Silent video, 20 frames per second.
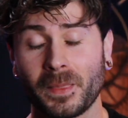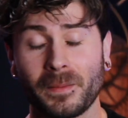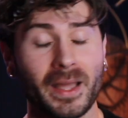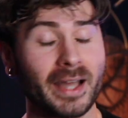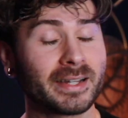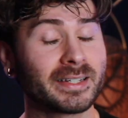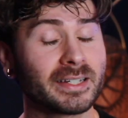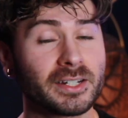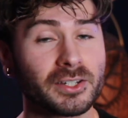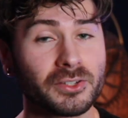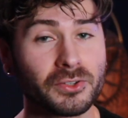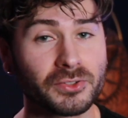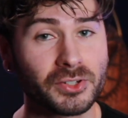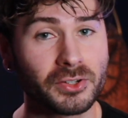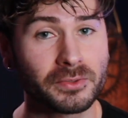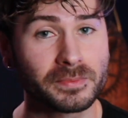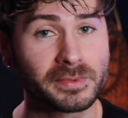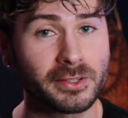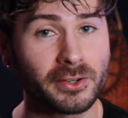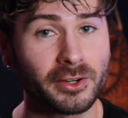I did a
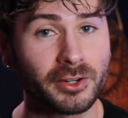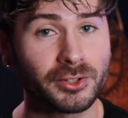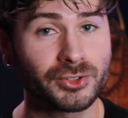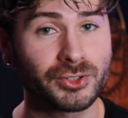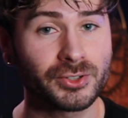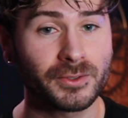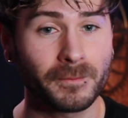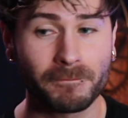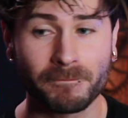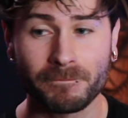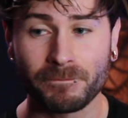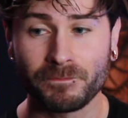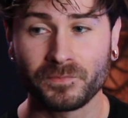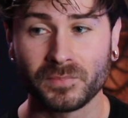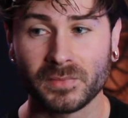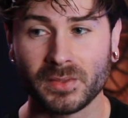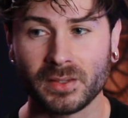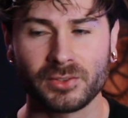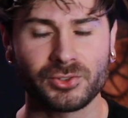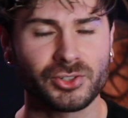YouTube search,
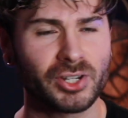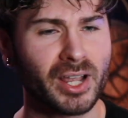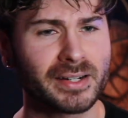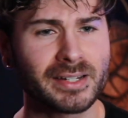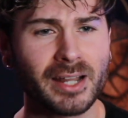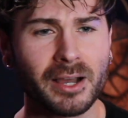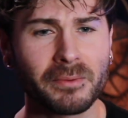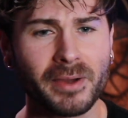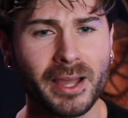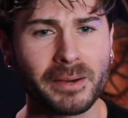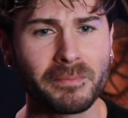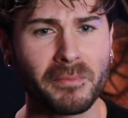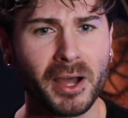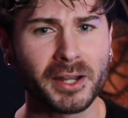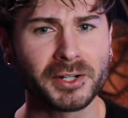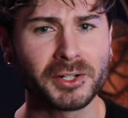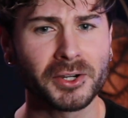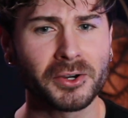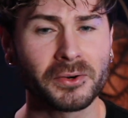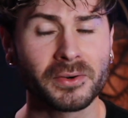checked out
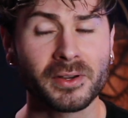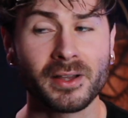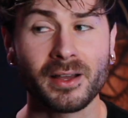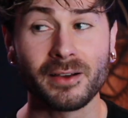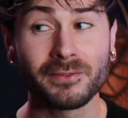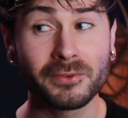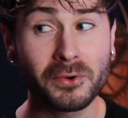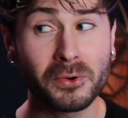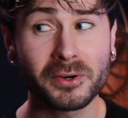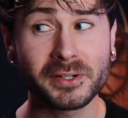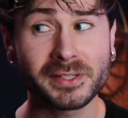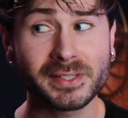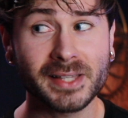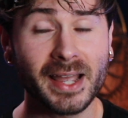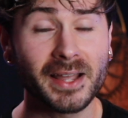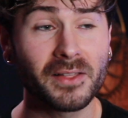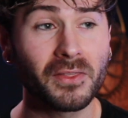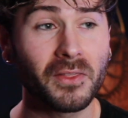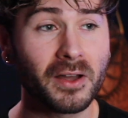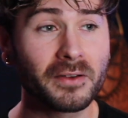BRADMONDO. Of course,
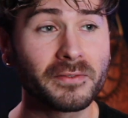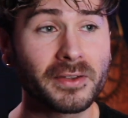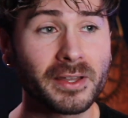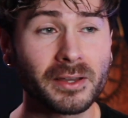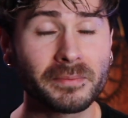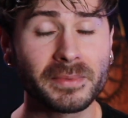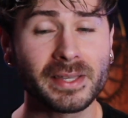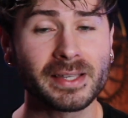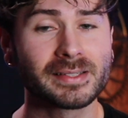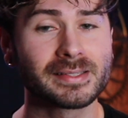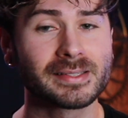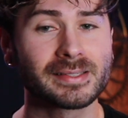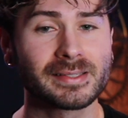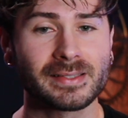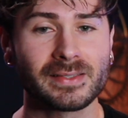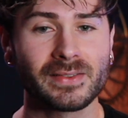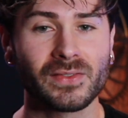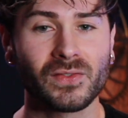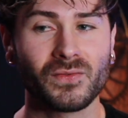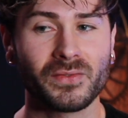I love him.
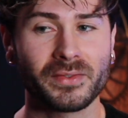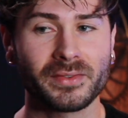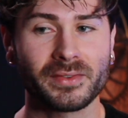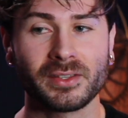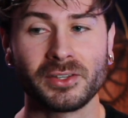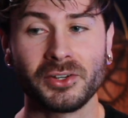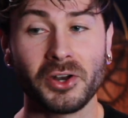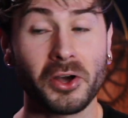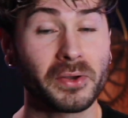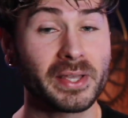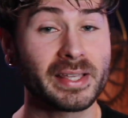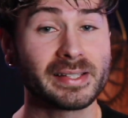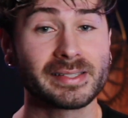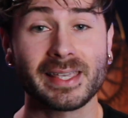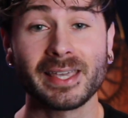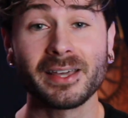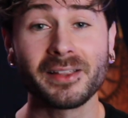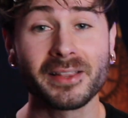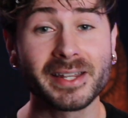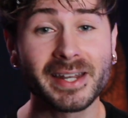He's
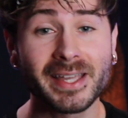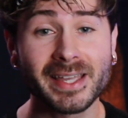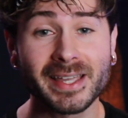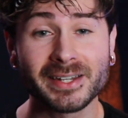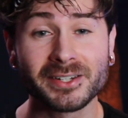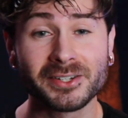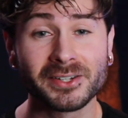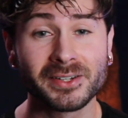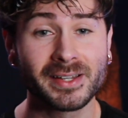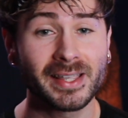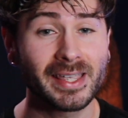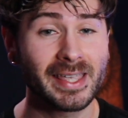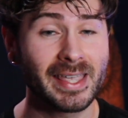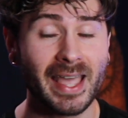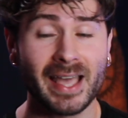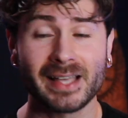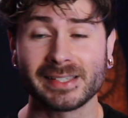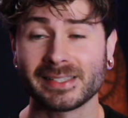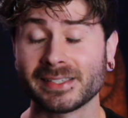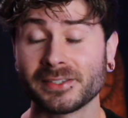killing it and he
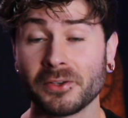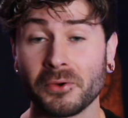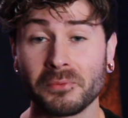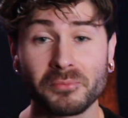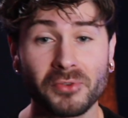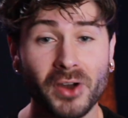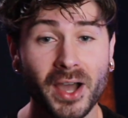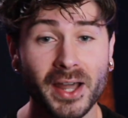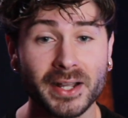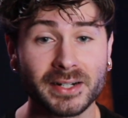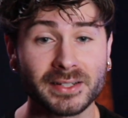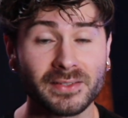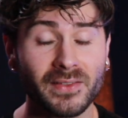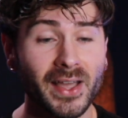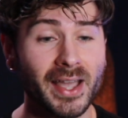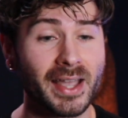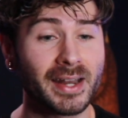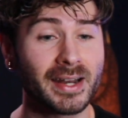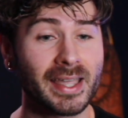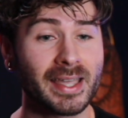has his own product
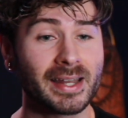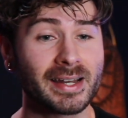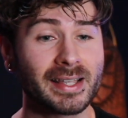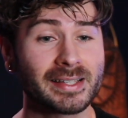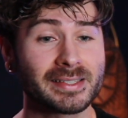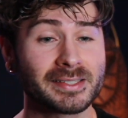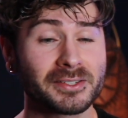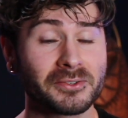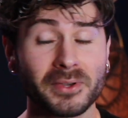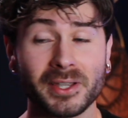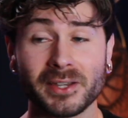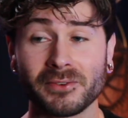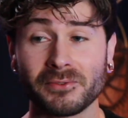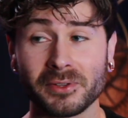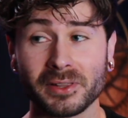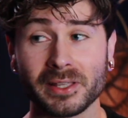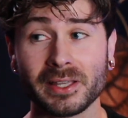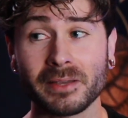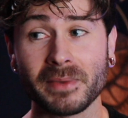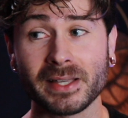line and he's doing
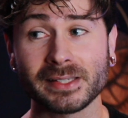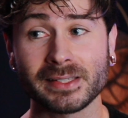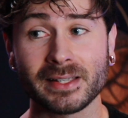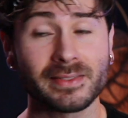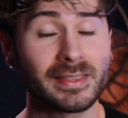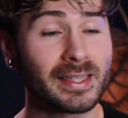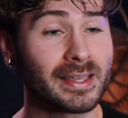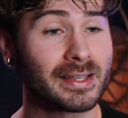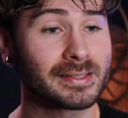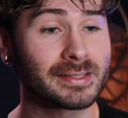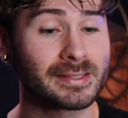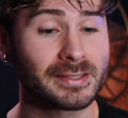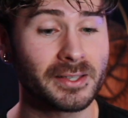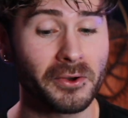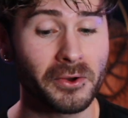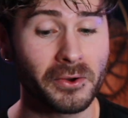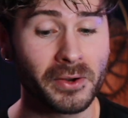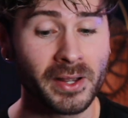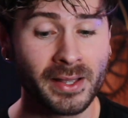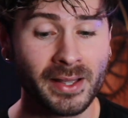really amazing things.
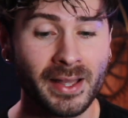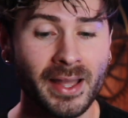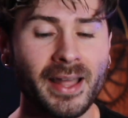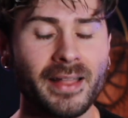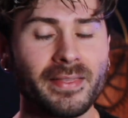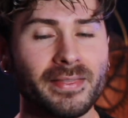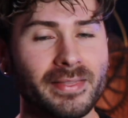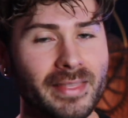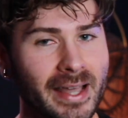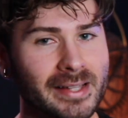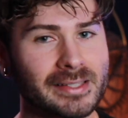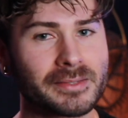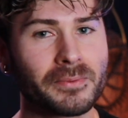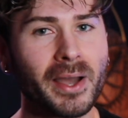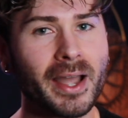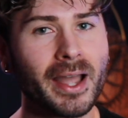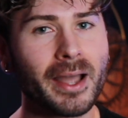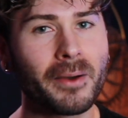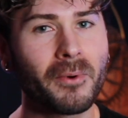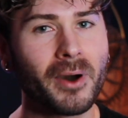So that's
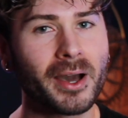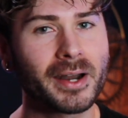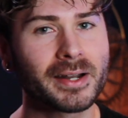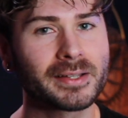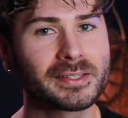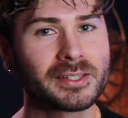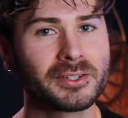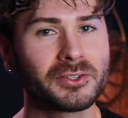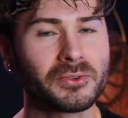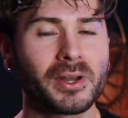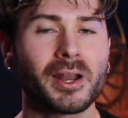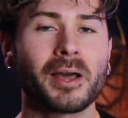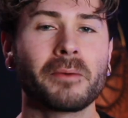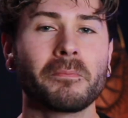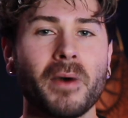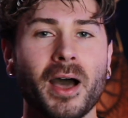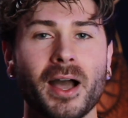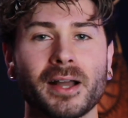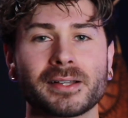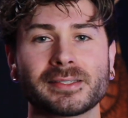why I wanted to do an
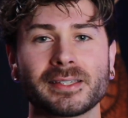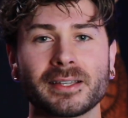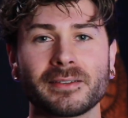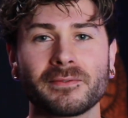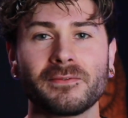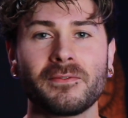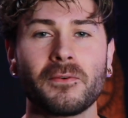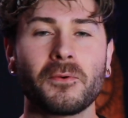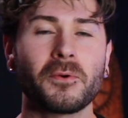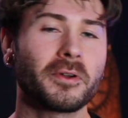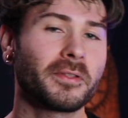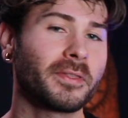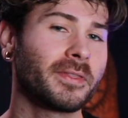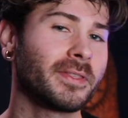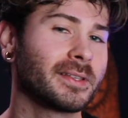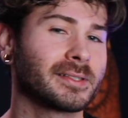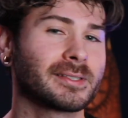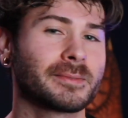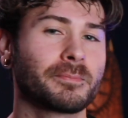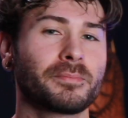unboxing for
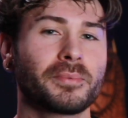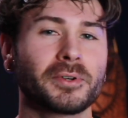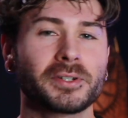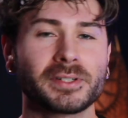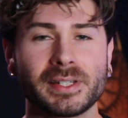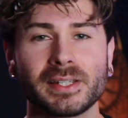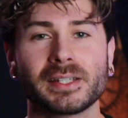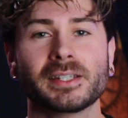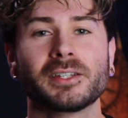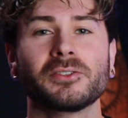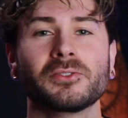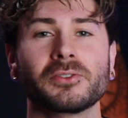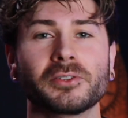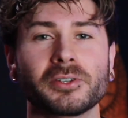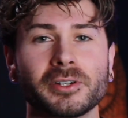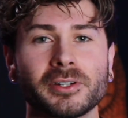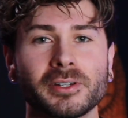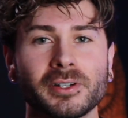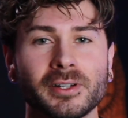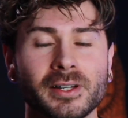this
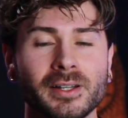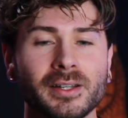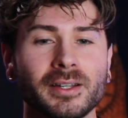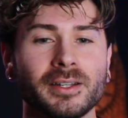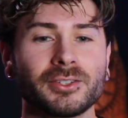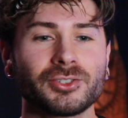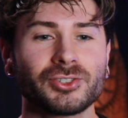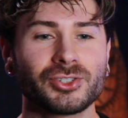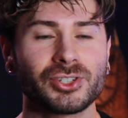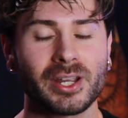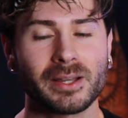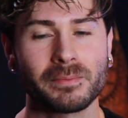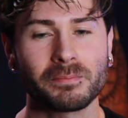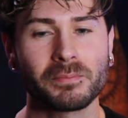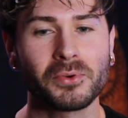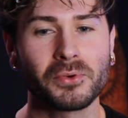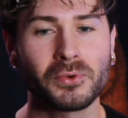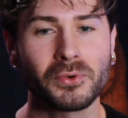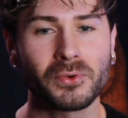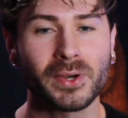particular
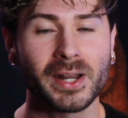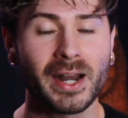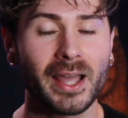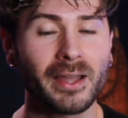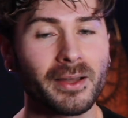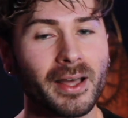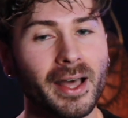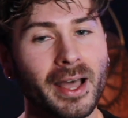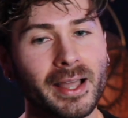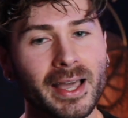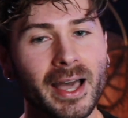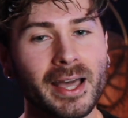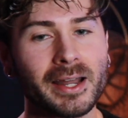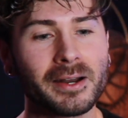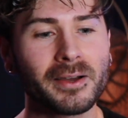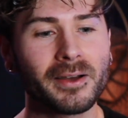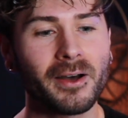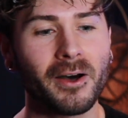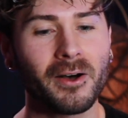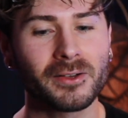shampoo. And I kind
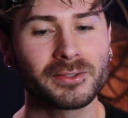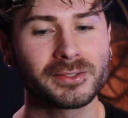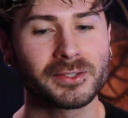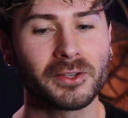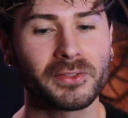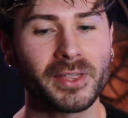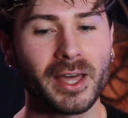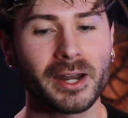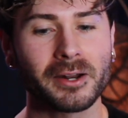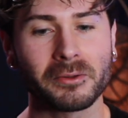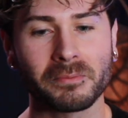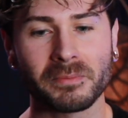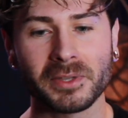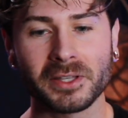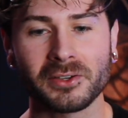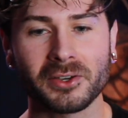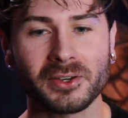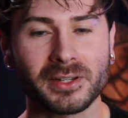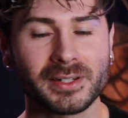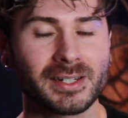of also thought it would be
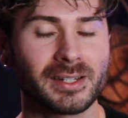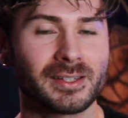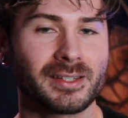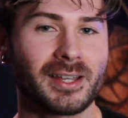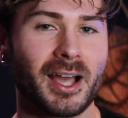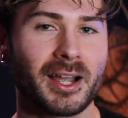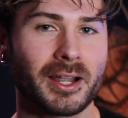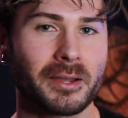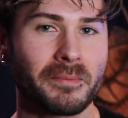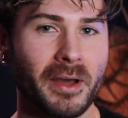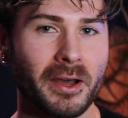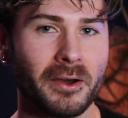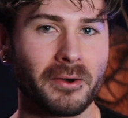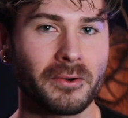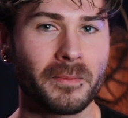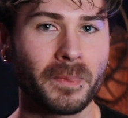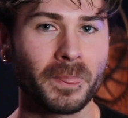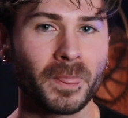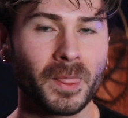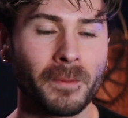good to talk
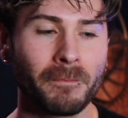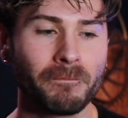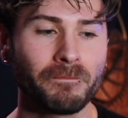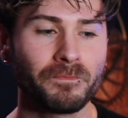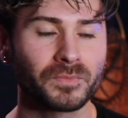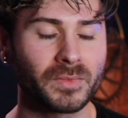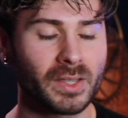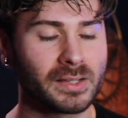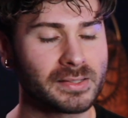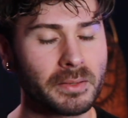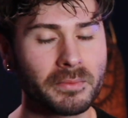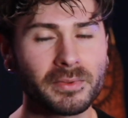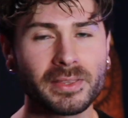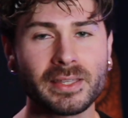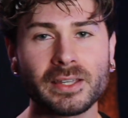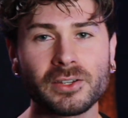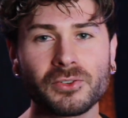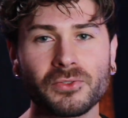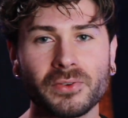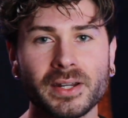about some of the
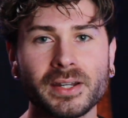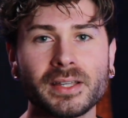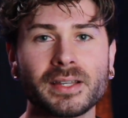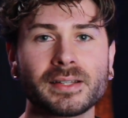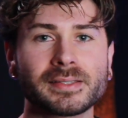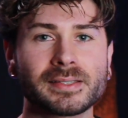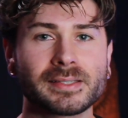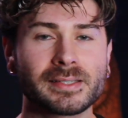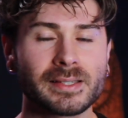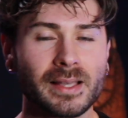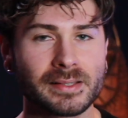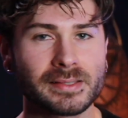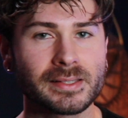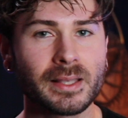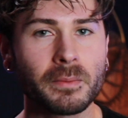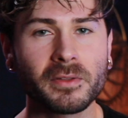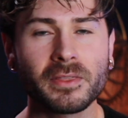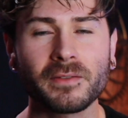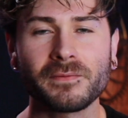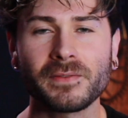ingredients,
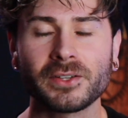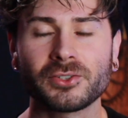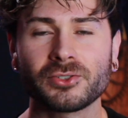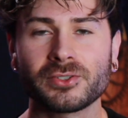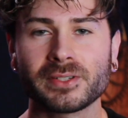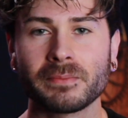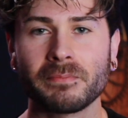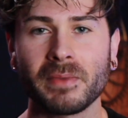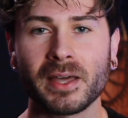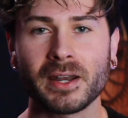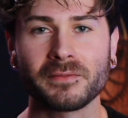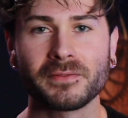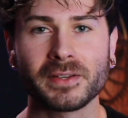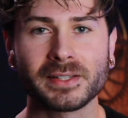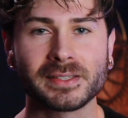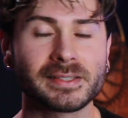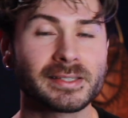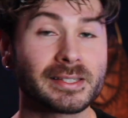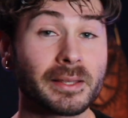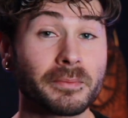some of the features and
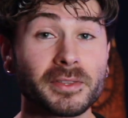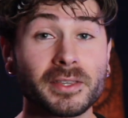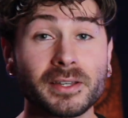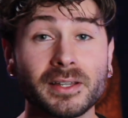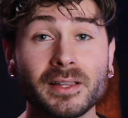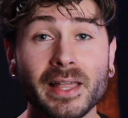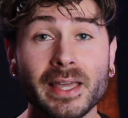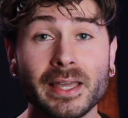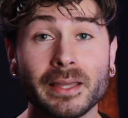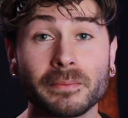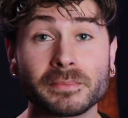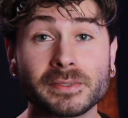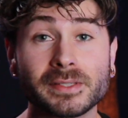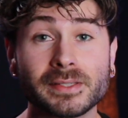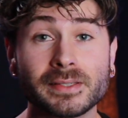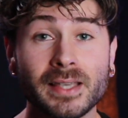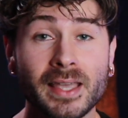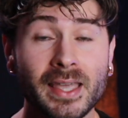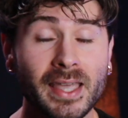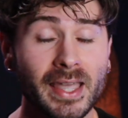benefits, and some of the
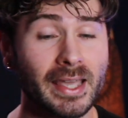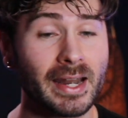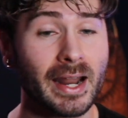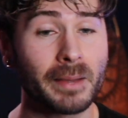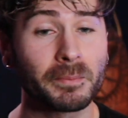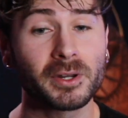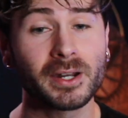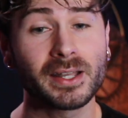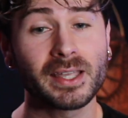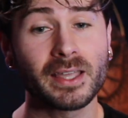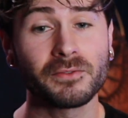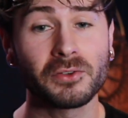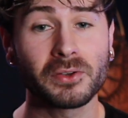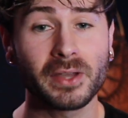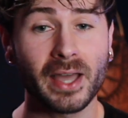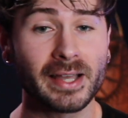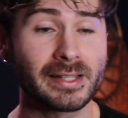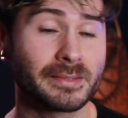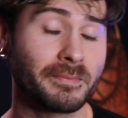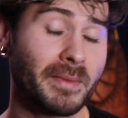claims. And I'm going to give you
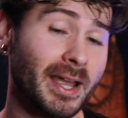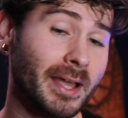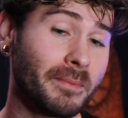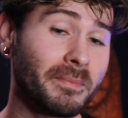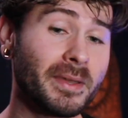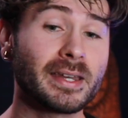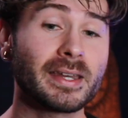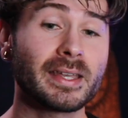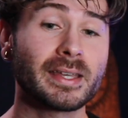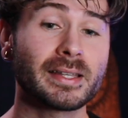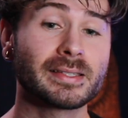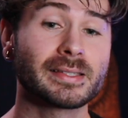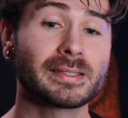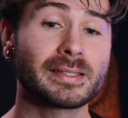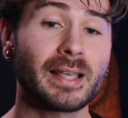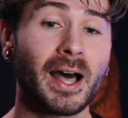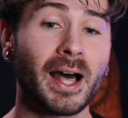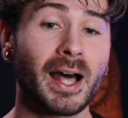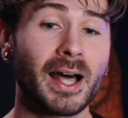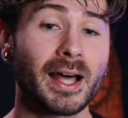guys my opinions
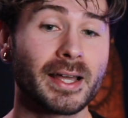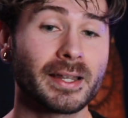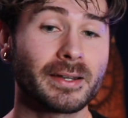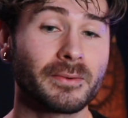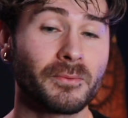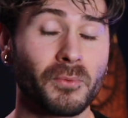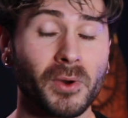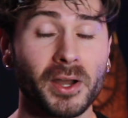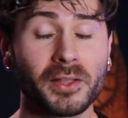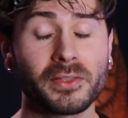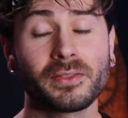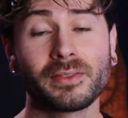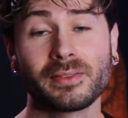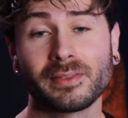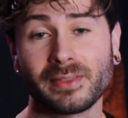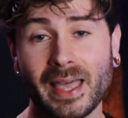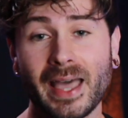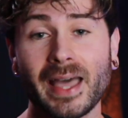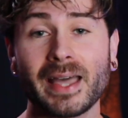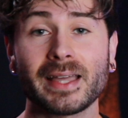on what
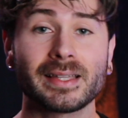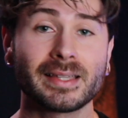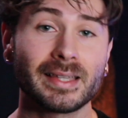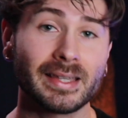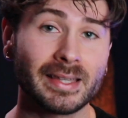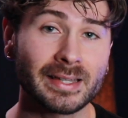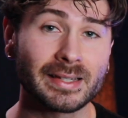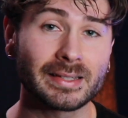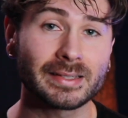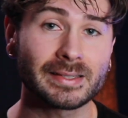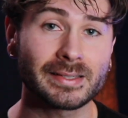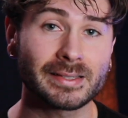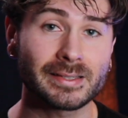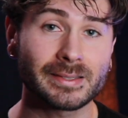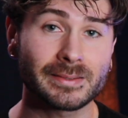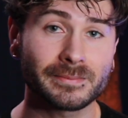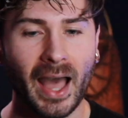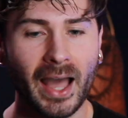that is.